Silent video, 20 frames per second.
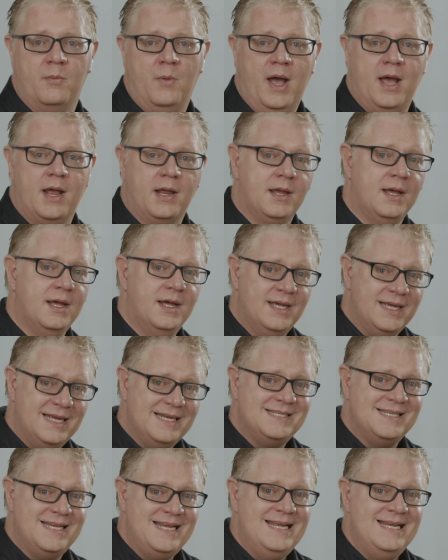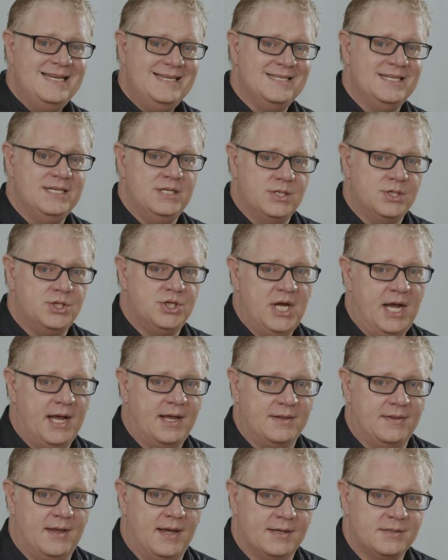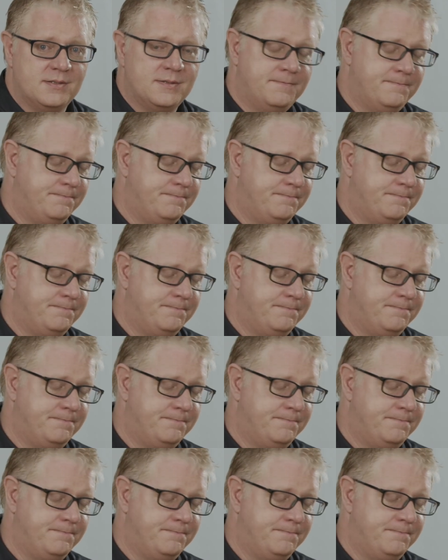way, it's easy to check that.